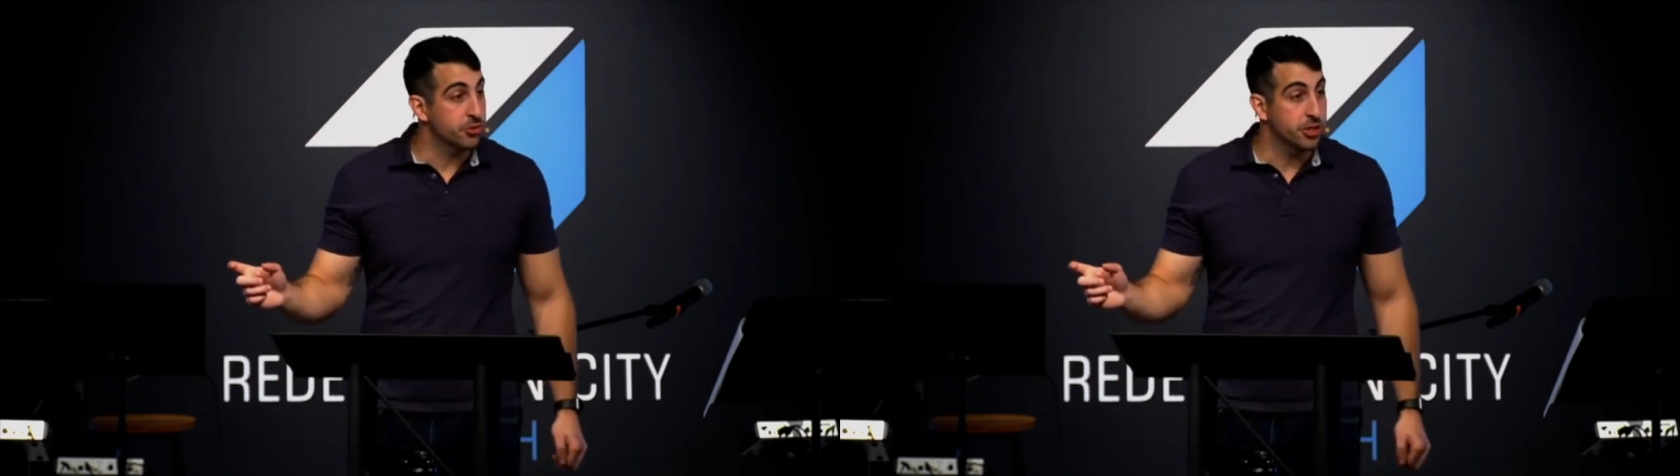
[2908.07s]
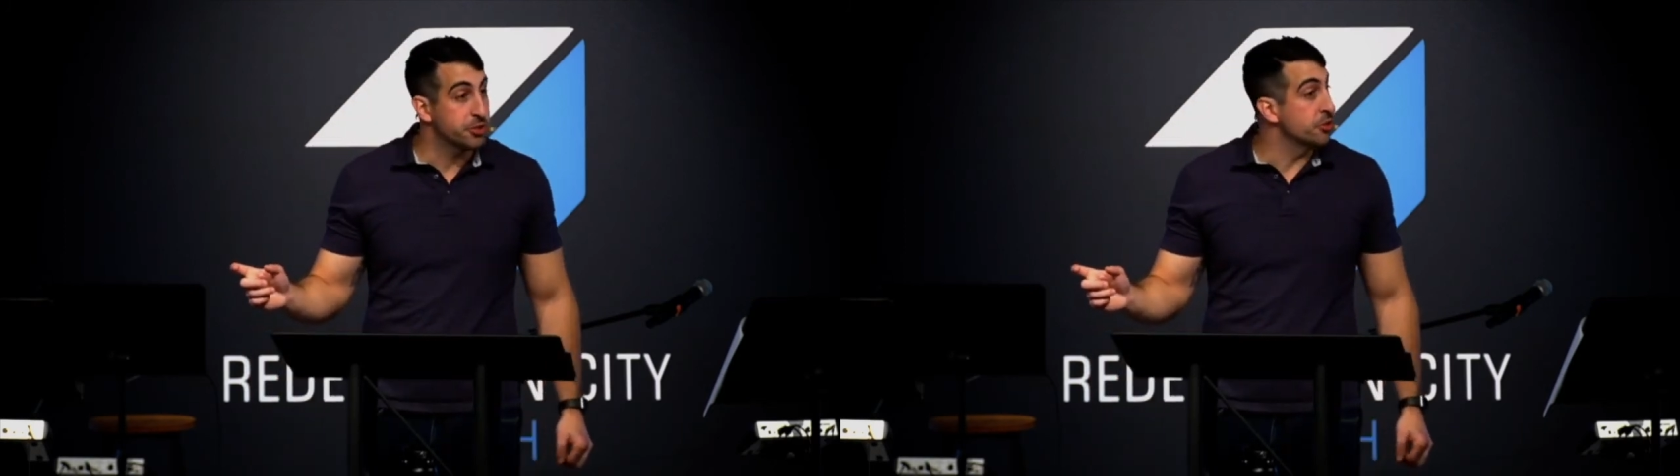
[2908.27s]
in
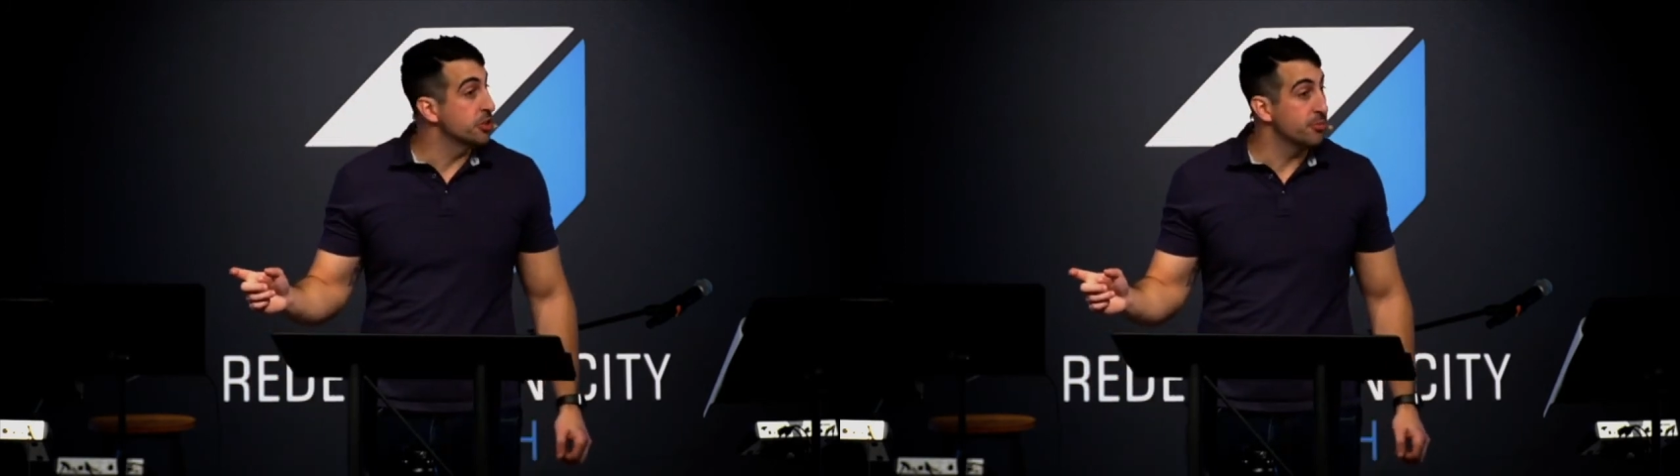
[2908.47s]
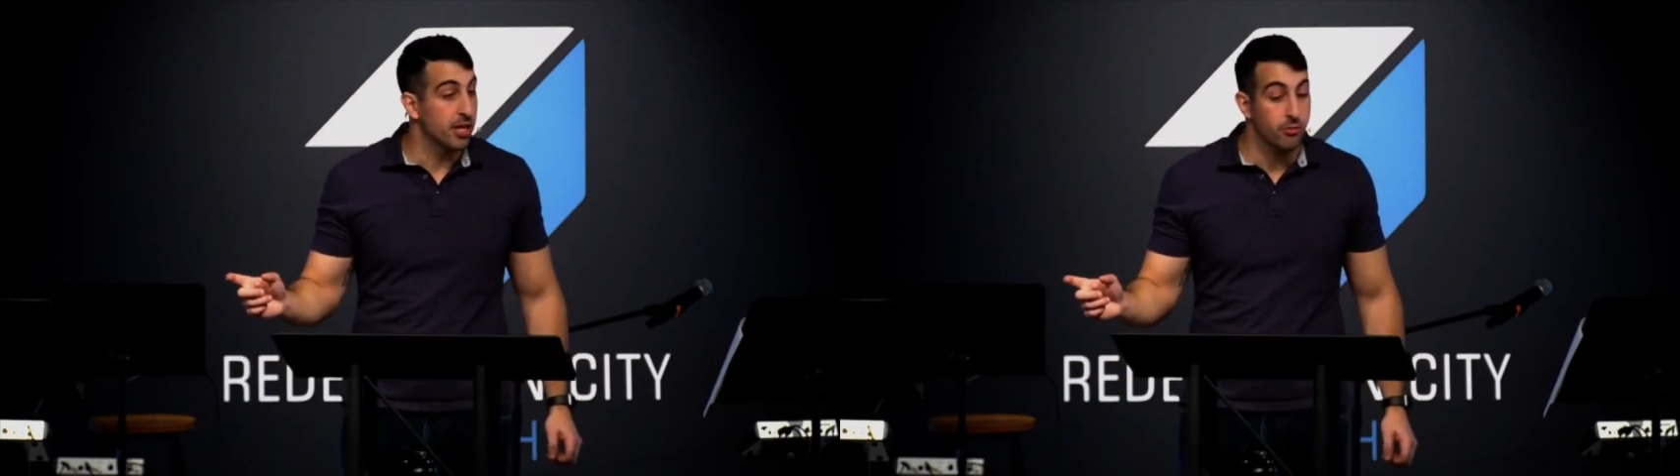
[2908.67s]
a church
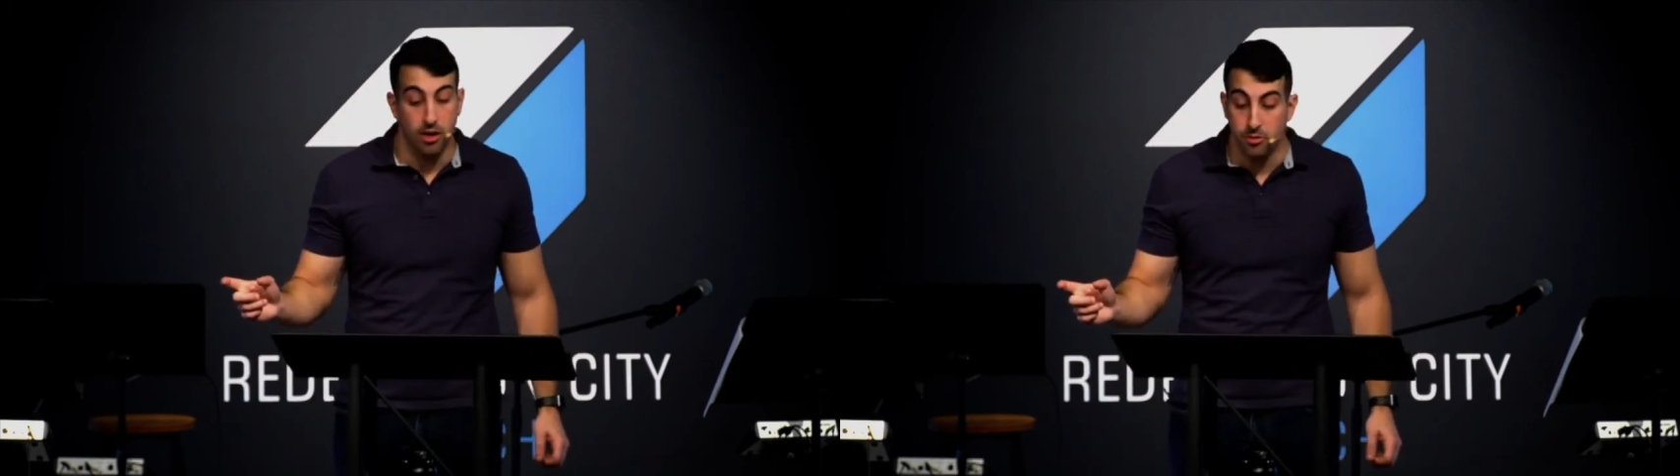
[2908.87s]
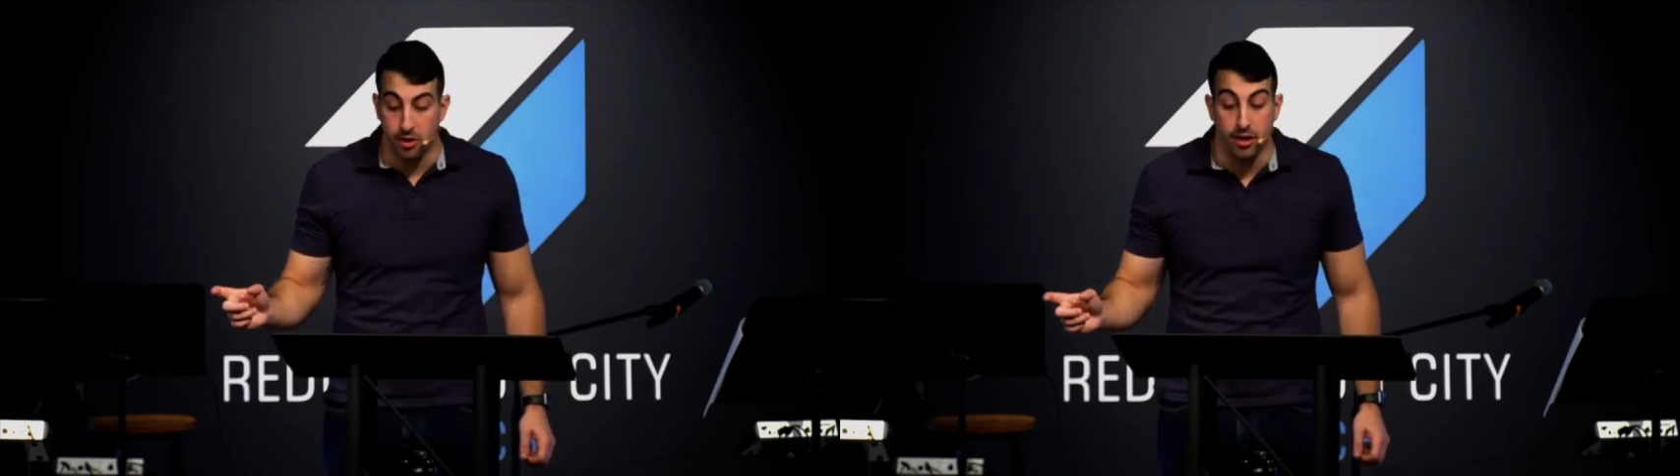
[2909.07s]
plant right
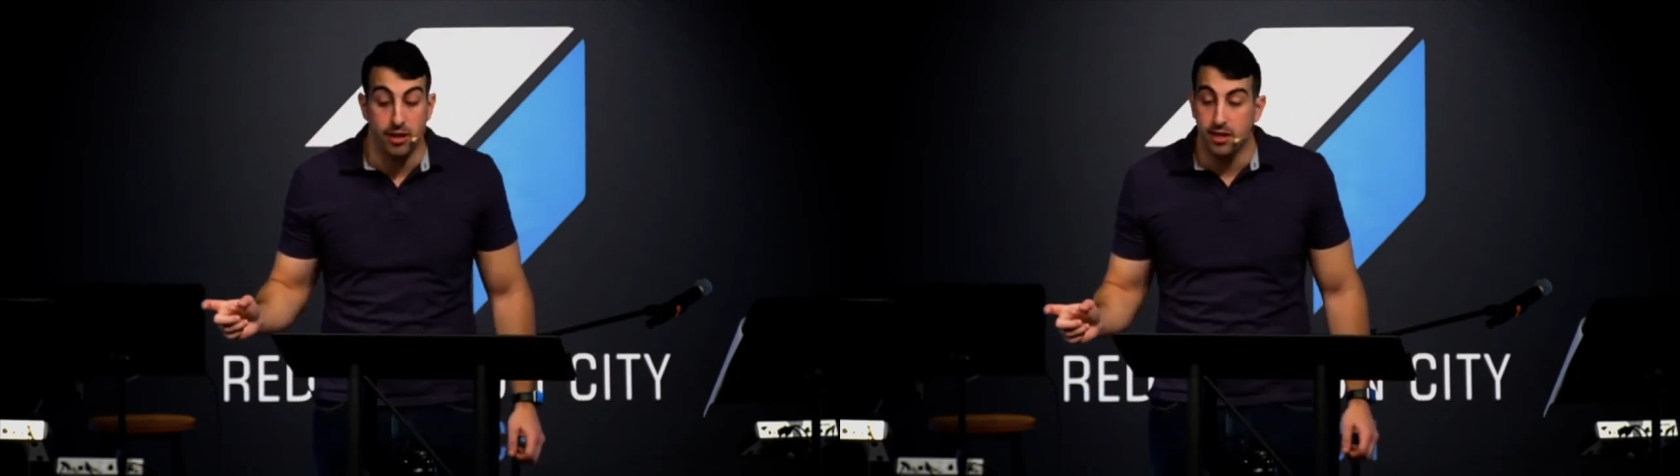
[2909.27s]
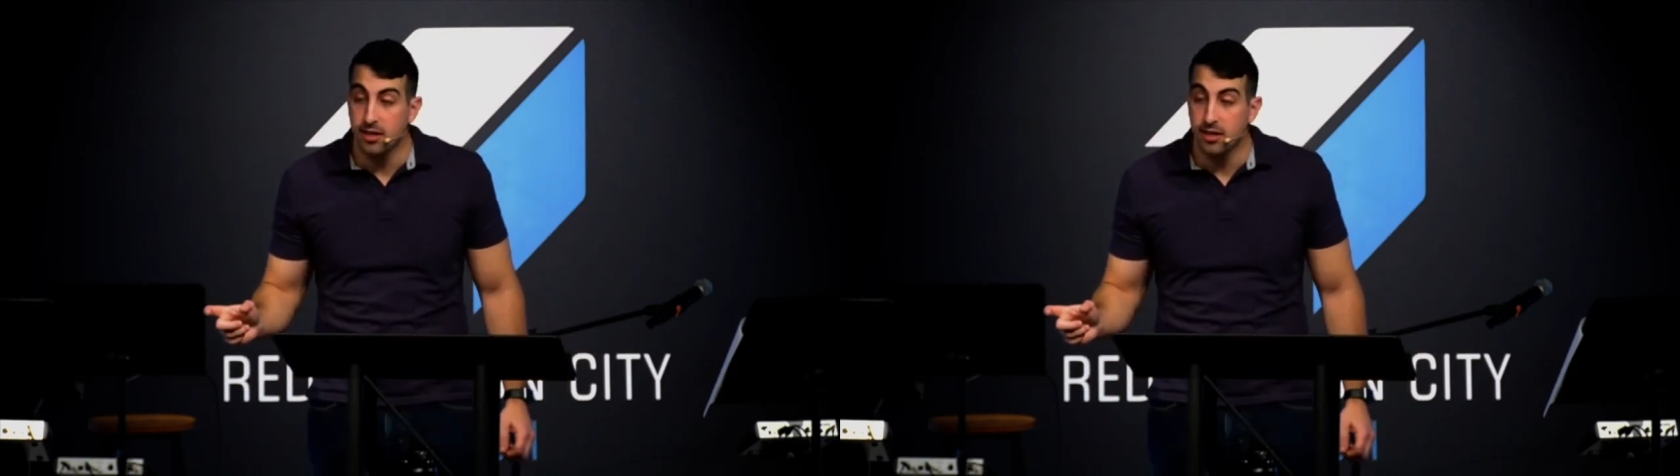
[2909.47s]
away.